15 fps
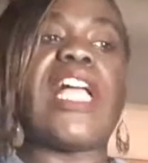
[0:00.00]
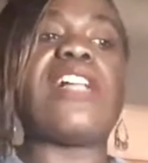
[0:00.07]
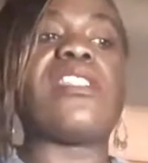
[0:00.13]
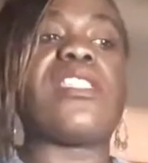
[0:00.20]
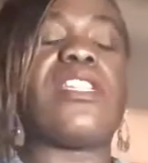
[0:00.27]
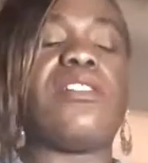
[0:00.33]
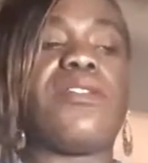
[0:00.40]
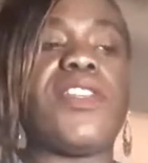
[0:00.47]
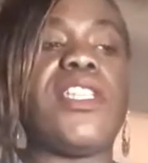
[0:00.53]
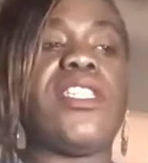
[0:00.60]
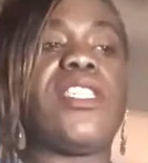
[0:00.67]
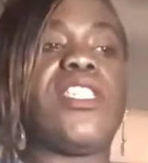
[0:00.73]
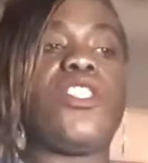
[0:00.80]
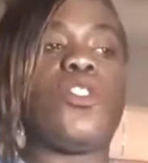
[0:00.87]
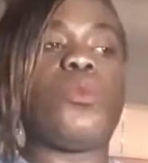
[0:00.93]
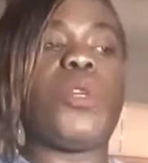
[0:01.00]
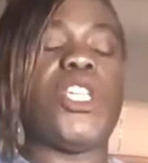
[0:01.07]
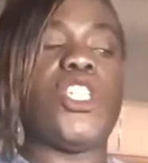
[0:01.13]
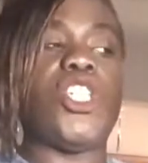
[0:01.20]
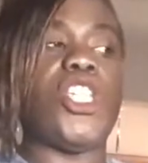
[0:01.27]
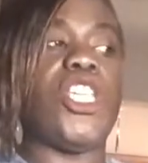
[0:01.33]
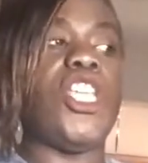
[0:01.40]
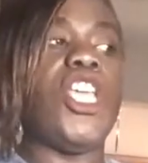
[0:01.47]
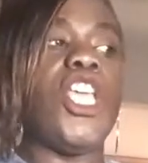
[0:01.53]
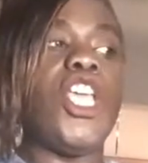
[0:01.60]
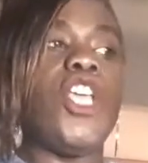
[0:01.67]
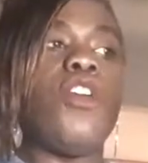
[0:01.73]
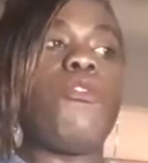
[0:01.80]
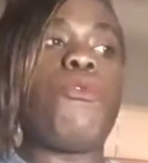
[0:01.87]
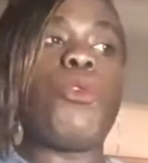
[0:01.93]
ourselves in a situation
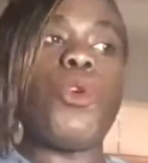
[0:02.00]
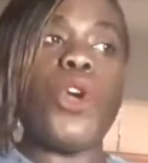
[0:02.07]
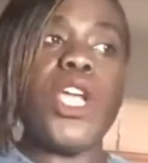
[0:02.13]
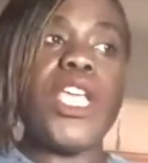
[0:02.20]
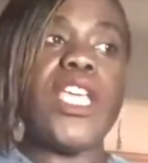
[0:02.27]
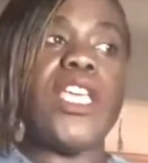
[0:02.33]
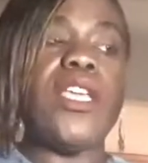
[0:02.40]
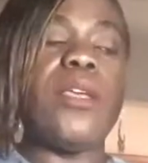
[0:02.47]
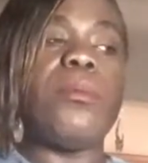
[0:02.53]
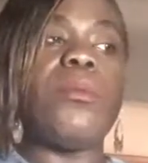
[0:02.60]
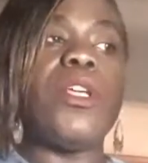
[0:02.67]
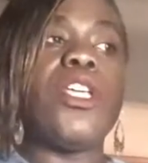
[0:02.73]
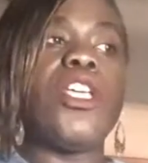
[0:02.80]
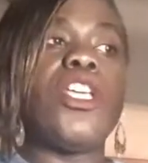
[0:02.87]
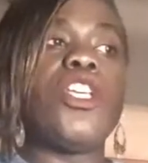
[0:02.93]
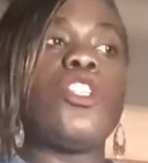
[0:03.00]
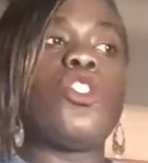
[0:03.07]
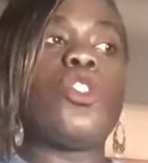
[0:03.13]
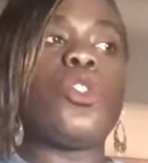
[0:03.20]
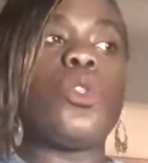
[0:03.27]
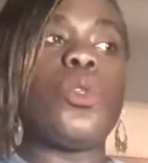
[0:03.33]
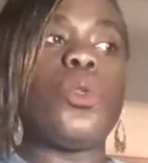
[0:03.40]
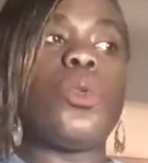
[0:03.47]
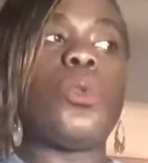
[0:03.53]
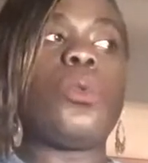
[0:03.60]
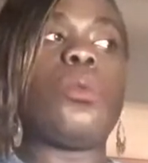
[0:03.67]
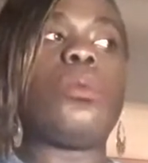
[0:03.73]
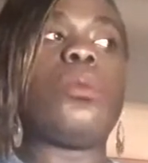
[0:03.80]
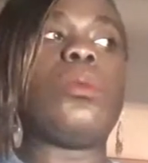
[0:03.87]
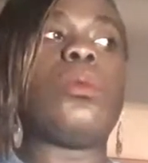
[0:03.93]
for him
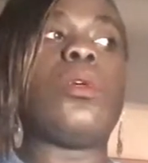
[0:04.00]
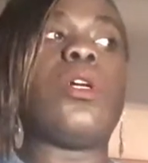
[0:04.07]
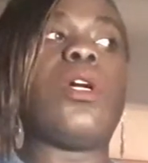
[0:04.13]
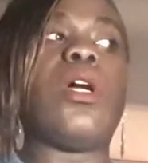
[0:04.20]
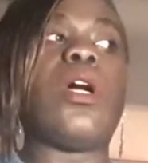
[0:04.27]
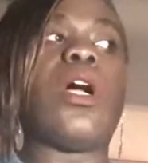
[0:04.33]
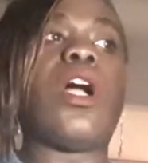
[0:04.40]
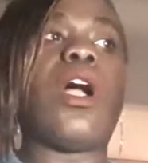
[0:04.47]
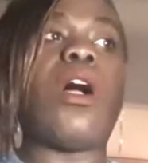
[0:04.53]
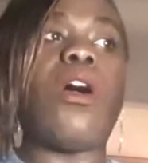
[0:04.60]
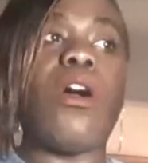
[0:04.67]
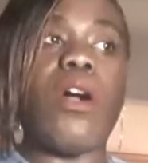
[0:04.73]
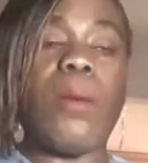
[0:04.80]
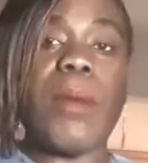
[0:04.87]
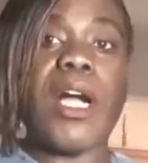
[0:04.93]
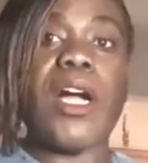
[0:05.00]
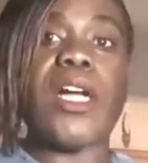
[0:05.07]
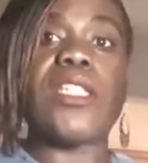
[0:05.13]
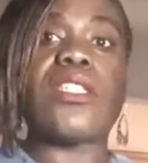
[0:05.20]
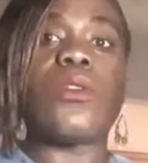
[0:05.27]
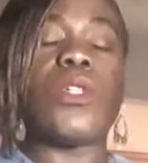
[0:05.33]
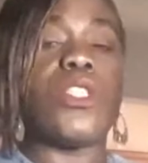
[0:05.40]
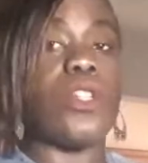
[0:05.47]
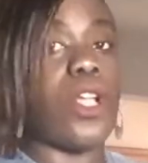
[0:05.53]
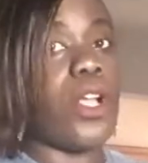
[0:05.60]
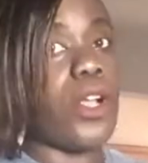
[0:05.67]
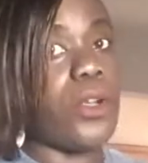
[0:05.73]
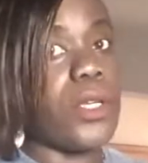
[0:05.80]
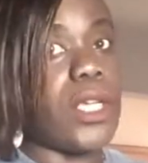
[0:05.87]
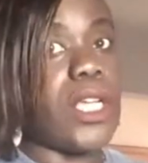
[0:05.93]
to harm us, or to
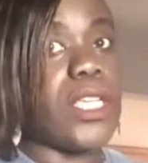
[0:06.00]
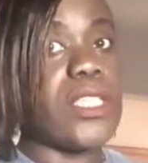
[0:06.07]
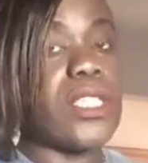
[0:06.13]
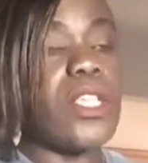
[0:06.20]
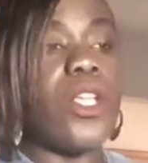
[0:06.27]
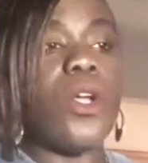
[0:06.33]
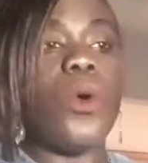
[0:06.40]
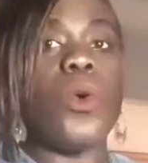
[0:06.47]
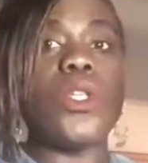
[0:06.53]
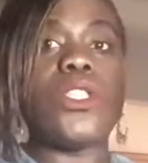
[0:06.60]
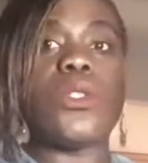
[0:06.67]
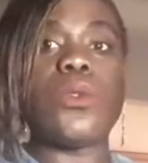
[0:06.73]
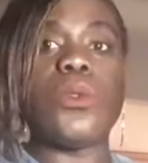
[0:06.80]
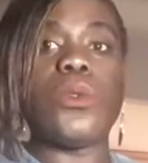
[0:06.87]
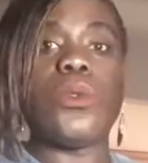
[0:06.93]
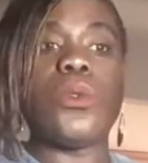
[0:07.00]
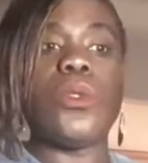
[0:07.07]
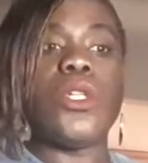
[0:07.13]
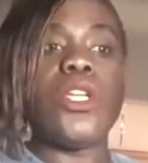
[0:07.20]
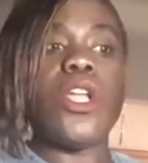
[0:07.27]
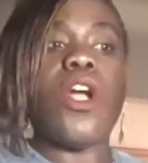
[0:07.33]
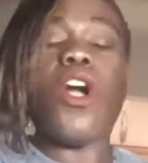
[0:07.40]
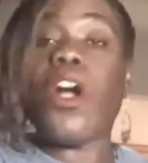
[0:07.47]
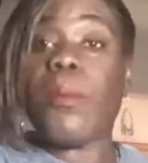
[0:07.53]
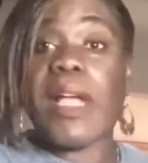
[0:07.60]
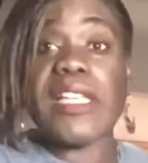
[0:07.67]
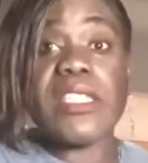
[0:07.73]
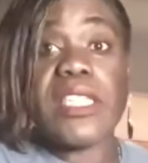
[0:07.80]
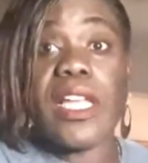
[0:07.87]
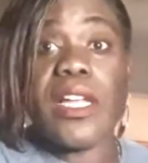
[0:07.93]
hurt us, or to harm
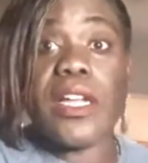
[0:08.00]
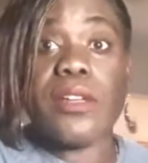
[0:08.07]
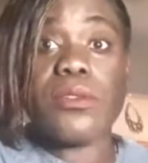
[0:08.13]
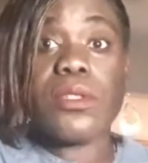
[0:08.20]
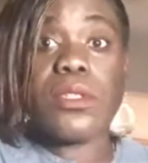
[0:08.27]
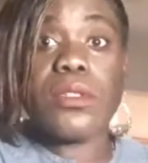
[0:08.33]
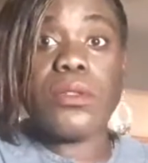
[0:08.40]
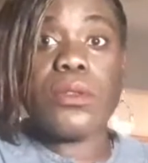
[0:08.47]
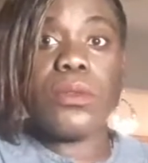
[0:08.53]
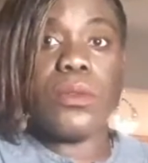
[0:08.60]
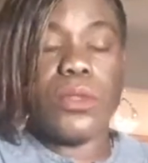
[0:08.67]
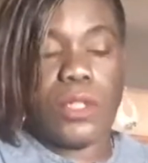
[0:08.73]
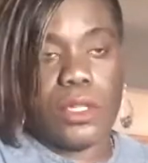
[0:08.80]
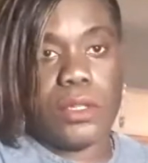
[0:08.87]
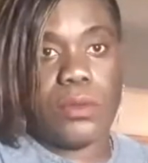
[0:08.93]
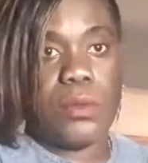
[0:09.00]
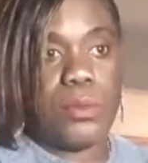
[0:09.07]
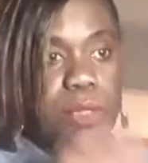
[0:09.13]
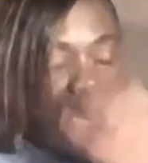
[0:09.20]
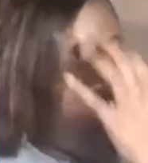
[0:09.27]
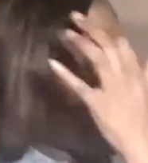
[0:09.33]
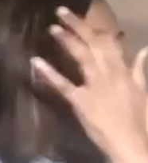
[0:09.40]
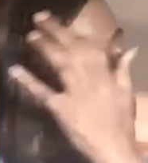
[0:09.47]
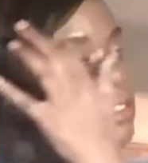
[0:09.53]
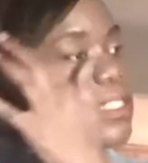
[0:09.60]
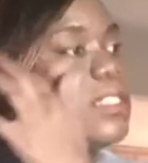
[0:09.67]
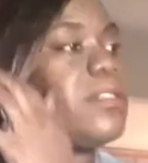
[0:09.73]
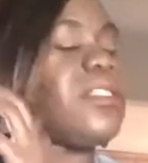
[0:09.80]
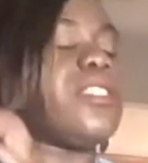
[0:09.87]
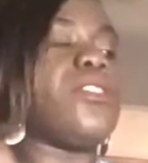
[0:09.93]
ourselves, put ourselves
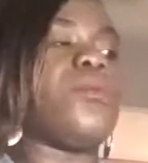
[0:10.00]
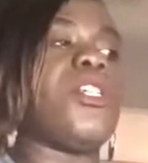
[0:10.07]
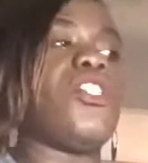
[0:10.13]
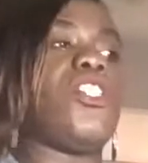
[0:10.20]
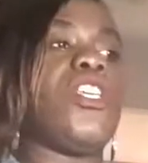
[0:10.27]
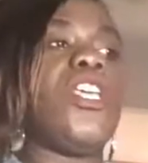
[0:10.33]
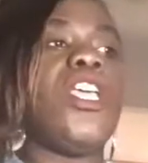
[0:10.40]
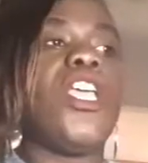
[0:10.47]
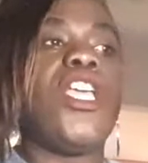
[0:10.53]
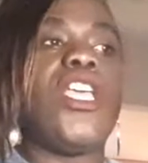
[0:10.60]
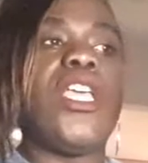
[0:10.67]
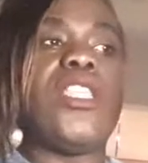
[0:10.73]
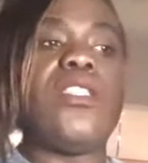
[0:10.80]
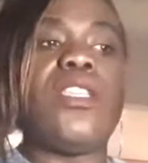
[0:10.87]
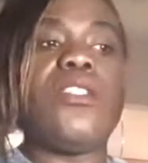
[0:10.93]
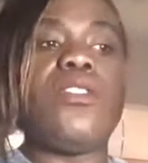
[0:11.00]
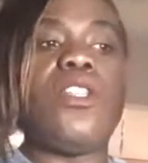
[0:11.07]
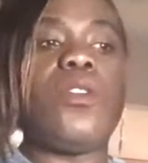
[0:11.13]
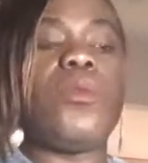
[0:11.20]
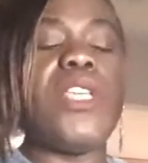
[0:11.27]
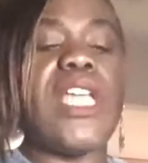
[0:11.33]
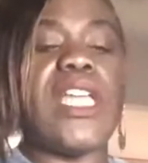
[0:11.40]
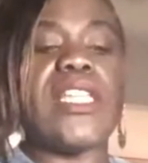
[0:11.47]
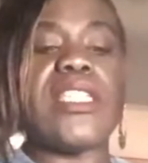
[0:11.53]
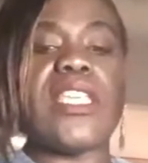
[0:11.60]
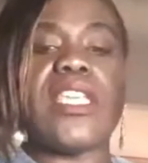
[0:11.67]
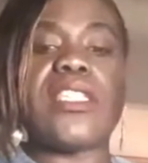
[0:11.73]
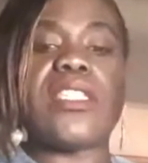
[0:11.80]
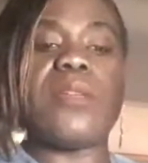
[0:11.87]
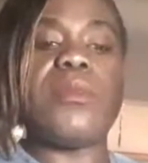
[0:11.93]
in a situation. And we got to
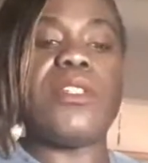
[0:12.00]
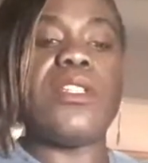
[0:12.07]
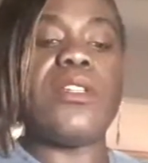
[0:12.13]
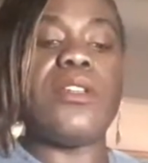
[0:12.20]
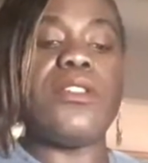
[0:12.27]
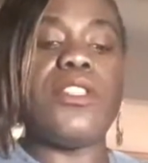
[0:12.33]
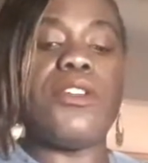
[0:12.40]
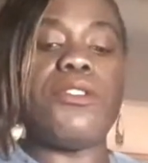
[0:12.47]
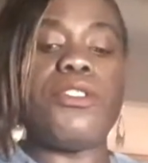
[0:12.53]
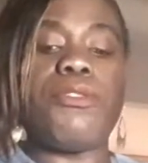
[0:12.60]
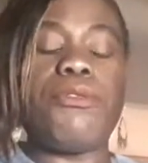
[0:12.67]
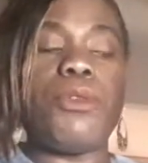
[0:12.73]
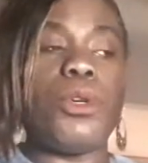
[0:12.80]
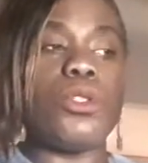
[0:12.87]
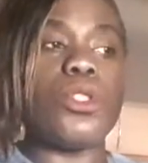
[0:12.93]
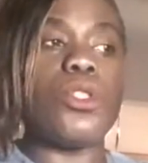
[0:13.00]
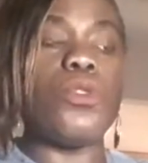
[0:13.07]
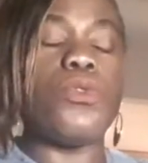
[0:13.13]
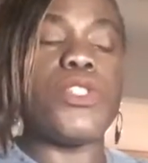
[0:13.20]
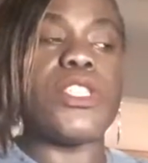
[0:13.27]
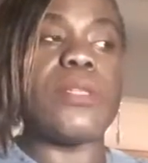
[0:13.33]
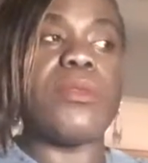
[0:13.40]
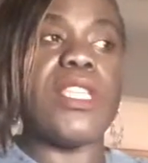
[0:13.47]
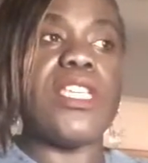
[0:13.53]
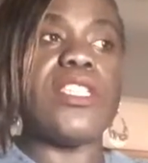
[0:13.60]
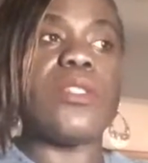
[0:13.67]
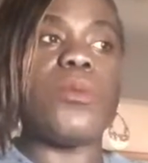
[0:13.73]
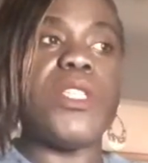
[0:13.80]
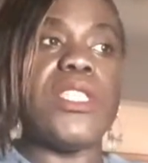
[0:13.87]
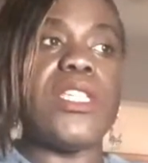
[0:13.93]
take some of the fault too for some
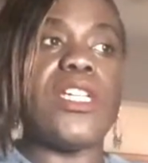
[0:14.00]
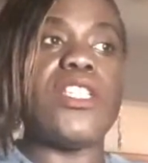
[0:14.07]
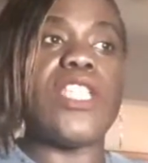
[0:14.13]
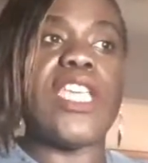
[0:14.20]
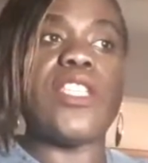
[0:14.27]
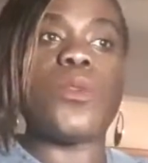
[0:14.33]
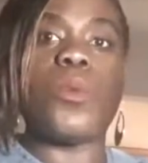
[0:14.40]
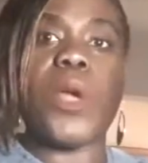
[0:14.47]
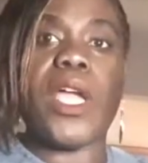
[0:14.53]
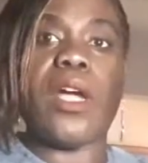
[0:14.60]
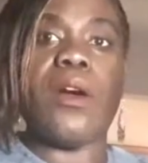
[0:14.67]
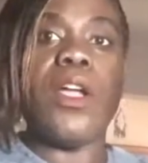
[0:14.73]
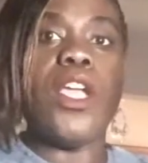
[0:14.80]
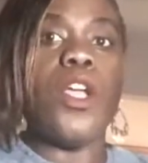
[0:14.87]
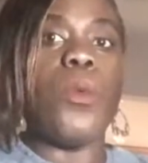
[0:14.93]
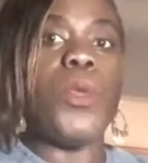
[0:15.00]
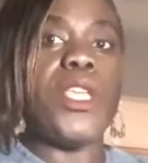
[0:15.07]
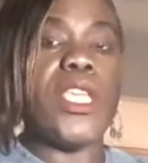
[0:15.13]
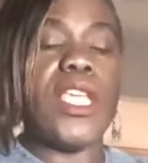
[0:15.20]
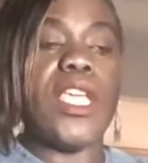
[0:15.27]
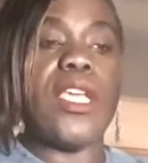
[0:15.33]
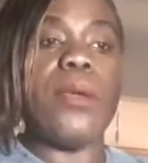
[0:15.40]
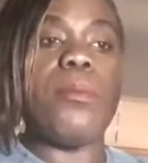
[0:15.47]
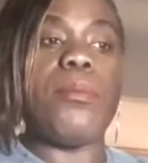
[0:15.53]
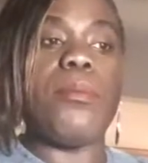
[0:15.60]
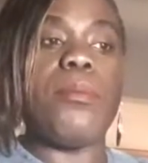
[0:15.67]
things we done as well. We can't